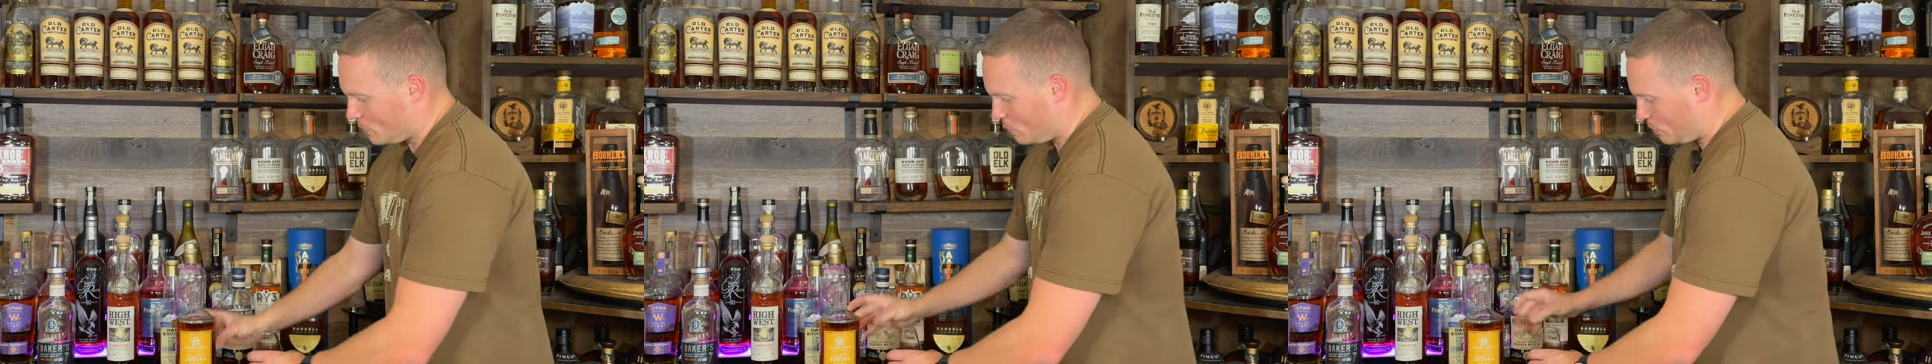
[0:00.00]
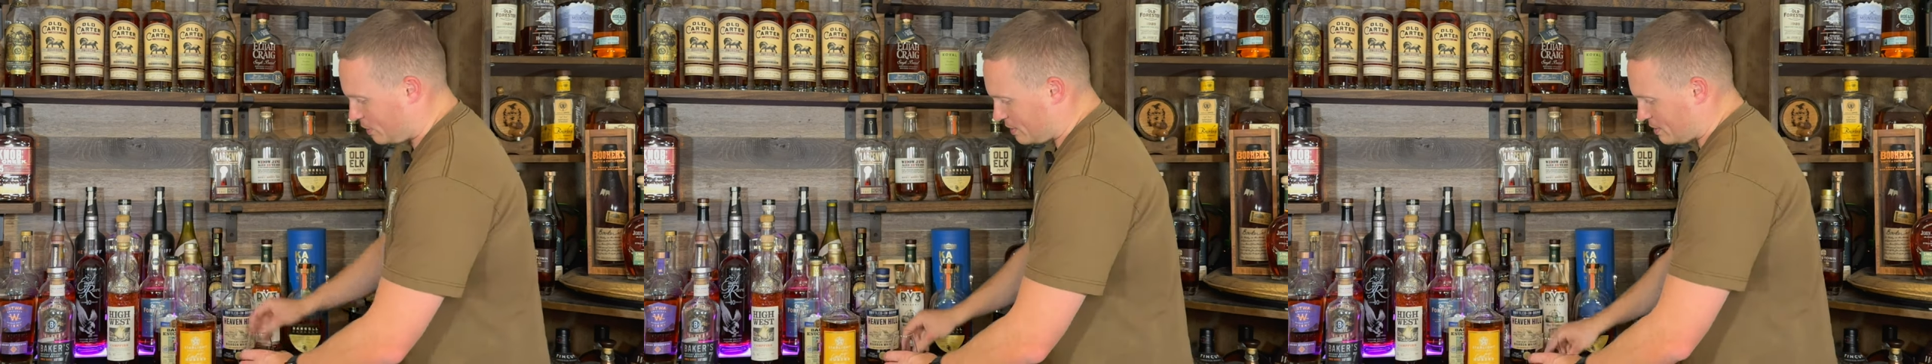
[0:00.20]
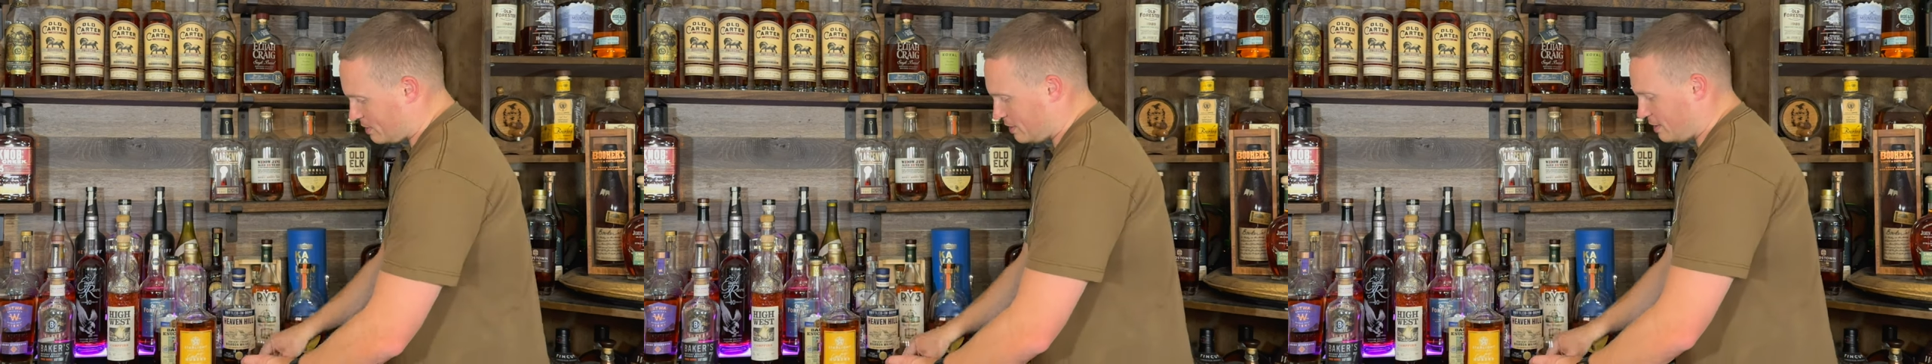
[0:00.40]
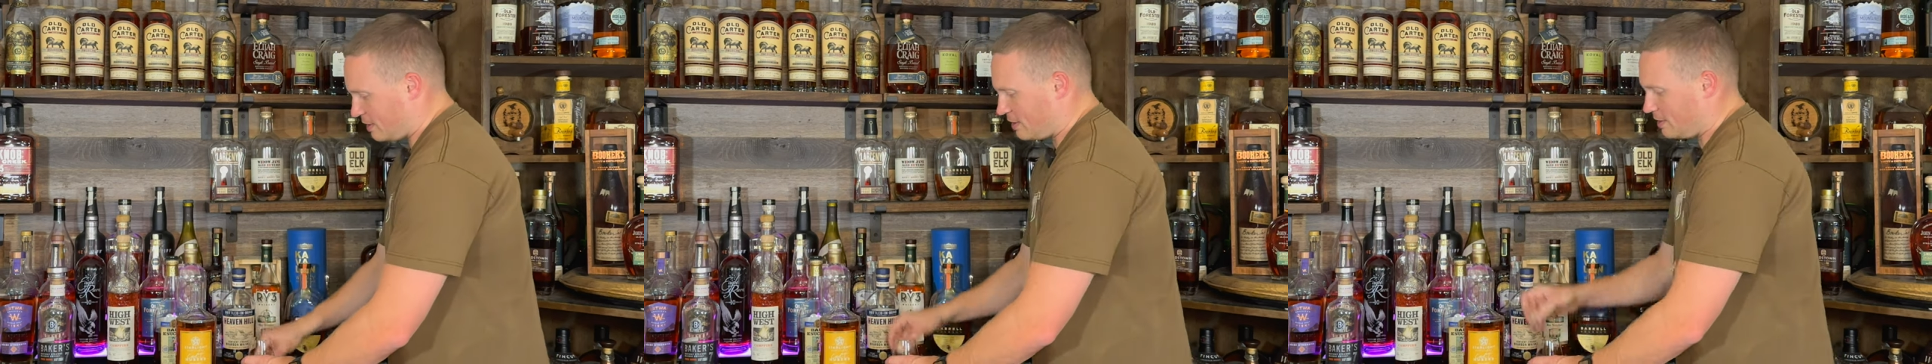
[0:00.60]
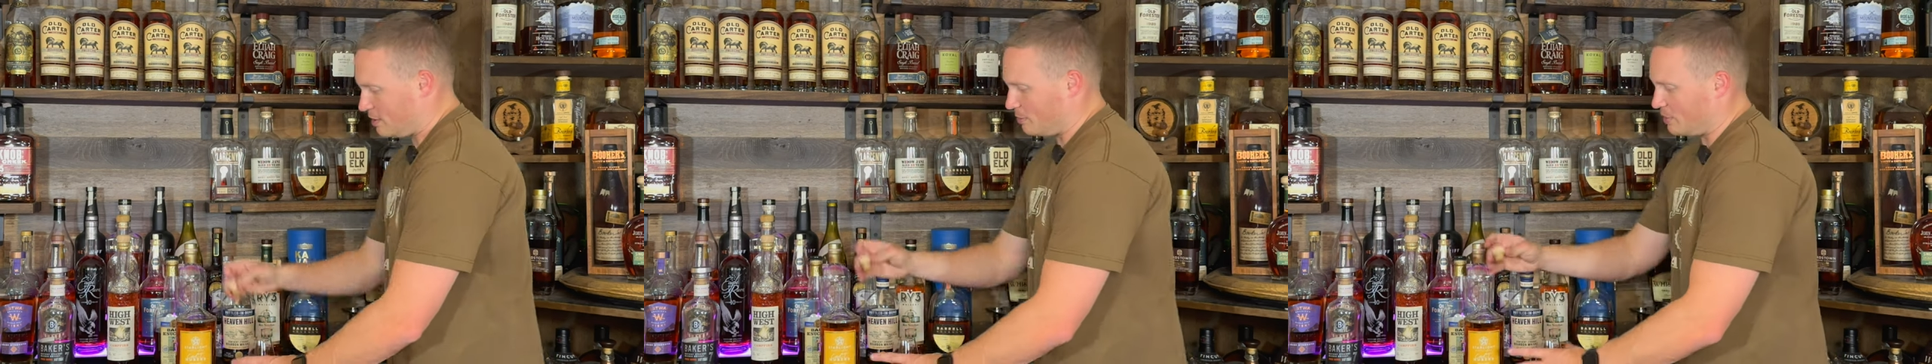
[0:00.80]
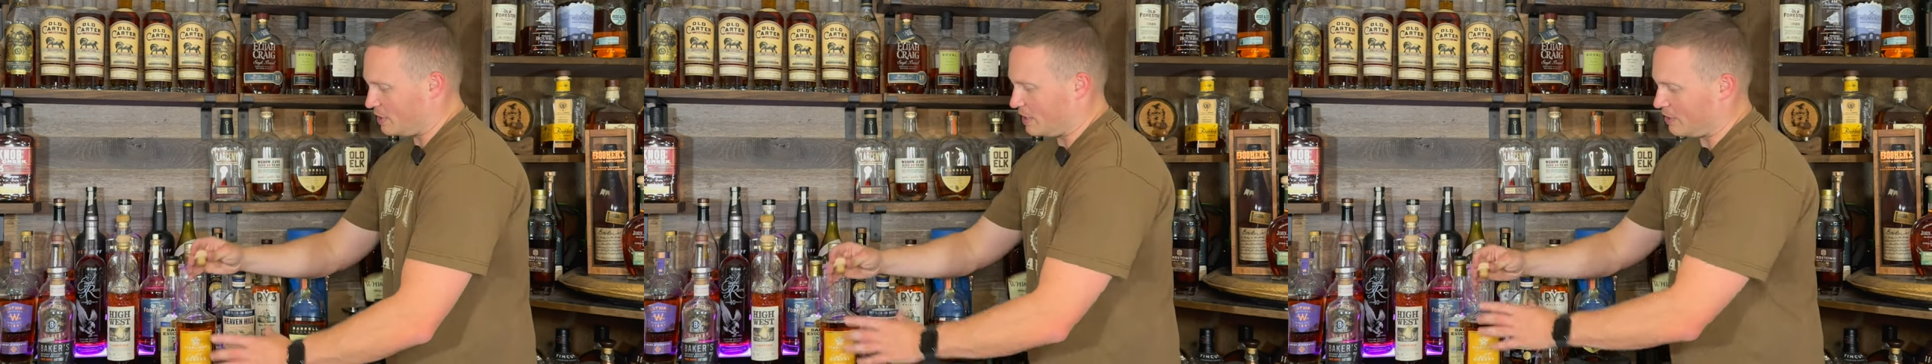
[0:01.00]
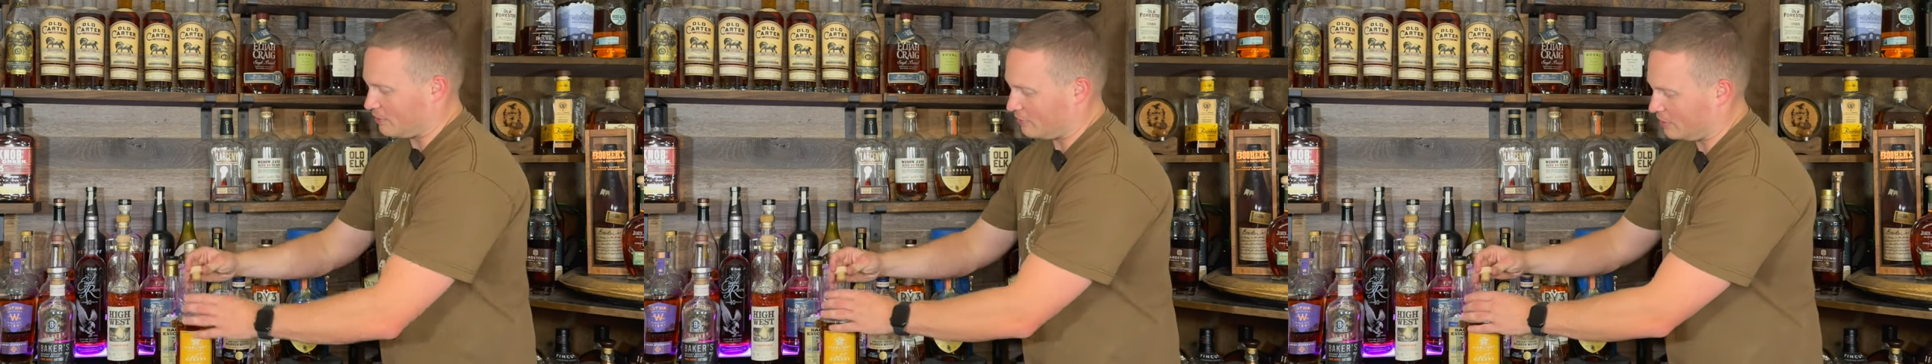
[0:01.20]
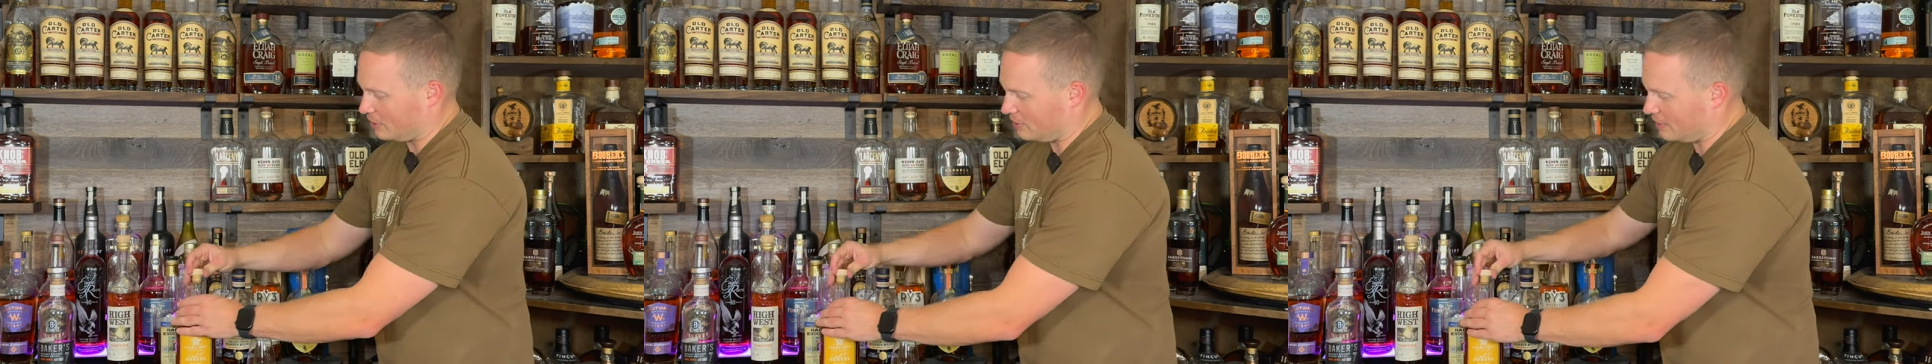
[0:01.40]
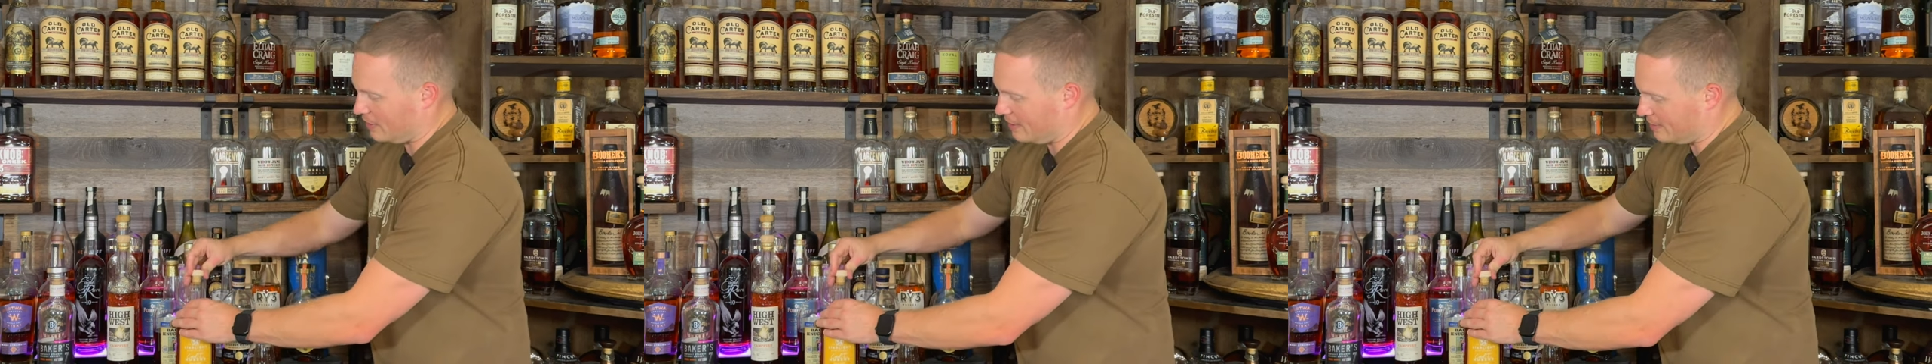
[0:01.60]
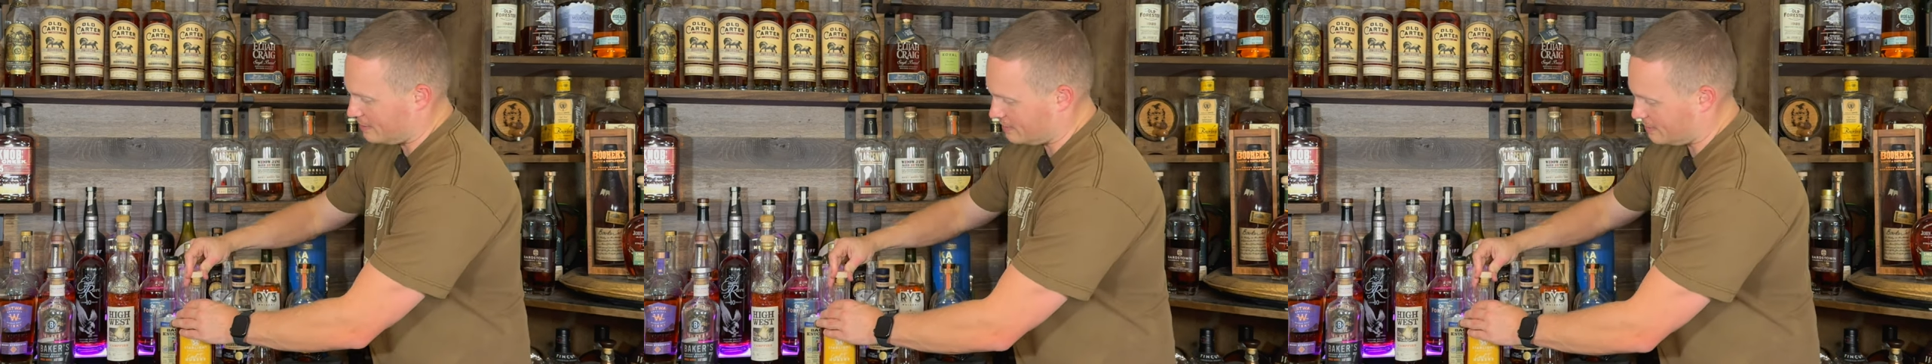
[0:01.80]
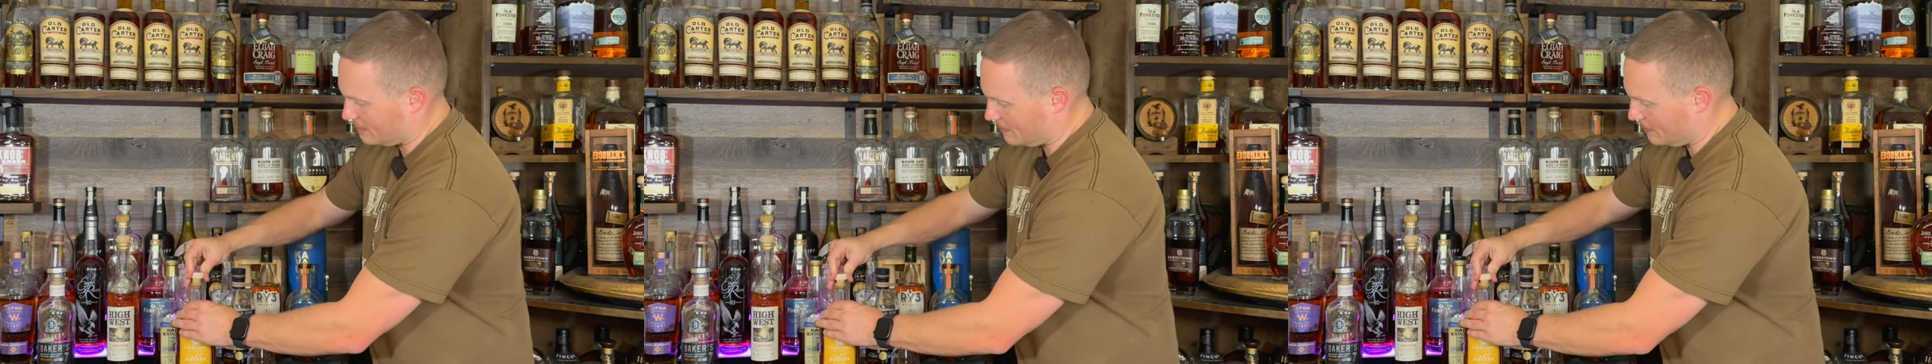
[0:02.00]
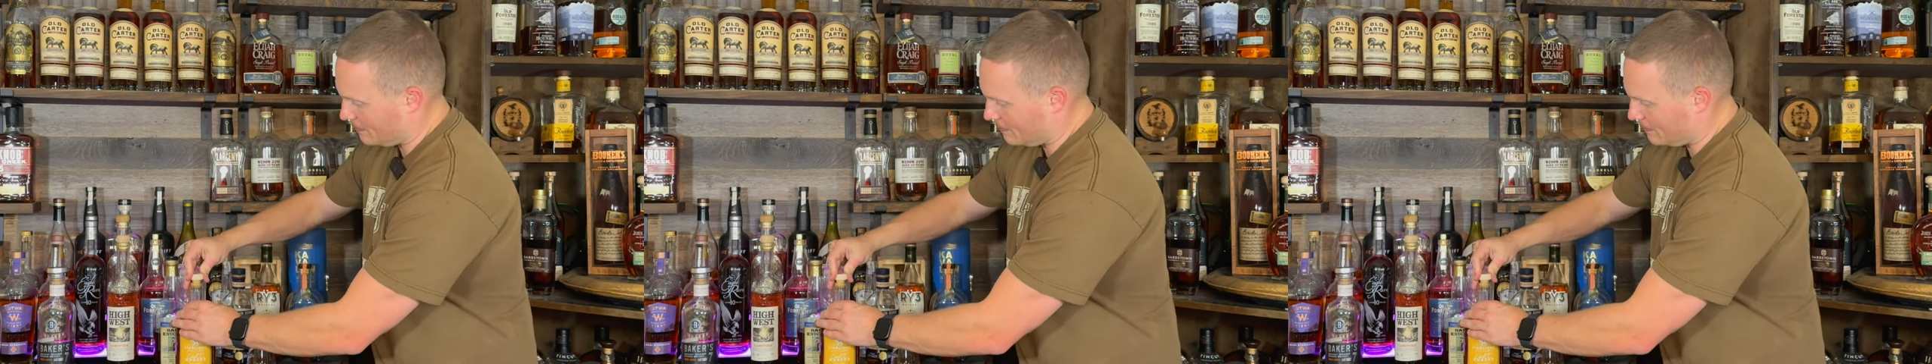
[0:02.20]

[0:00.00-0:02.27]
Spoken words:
what it's like coming out of the glass.